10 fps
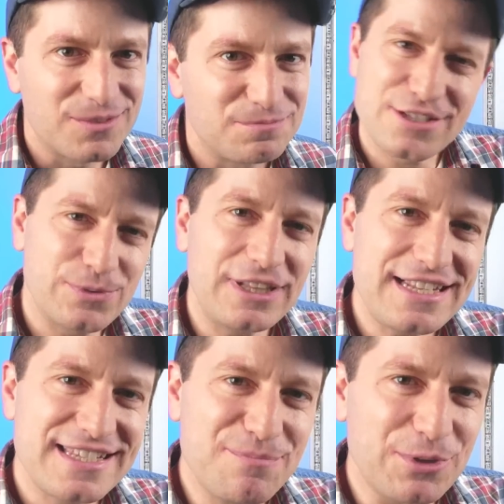And it's
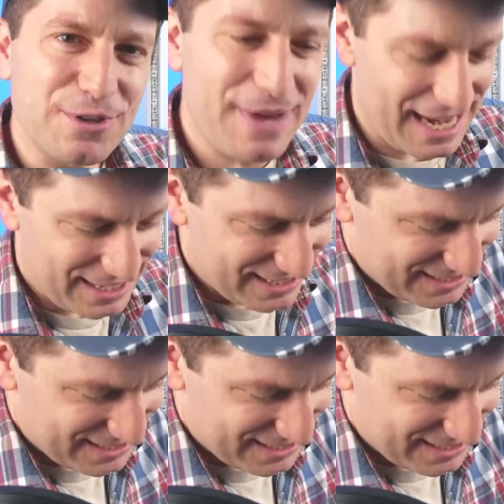really simple to make.